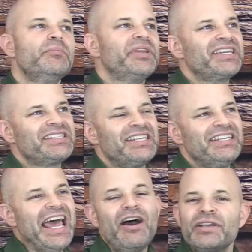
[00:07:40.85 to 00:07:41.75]
because
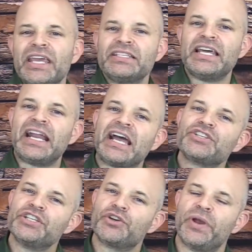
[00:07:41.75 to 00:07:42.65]
nowadays that
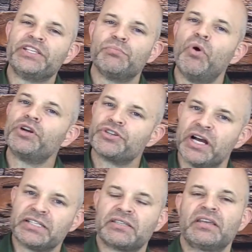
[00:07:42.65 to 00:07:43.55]
actually creates more
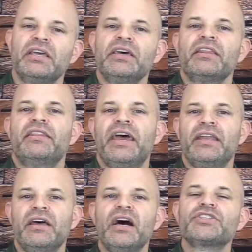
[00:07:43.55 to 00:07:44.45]
trust
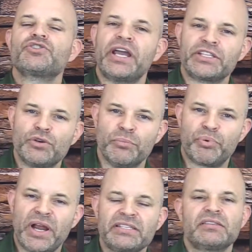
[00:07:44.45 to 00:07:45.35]
than us trying to
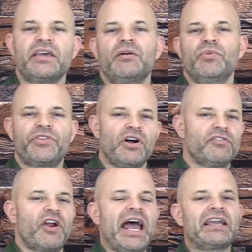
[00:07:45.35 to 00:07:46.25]
impress them with all
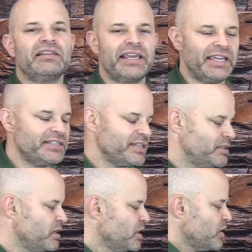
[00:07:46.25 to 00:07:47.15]
of our accolades
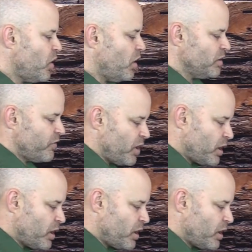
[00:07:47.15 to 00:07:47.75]
and all of our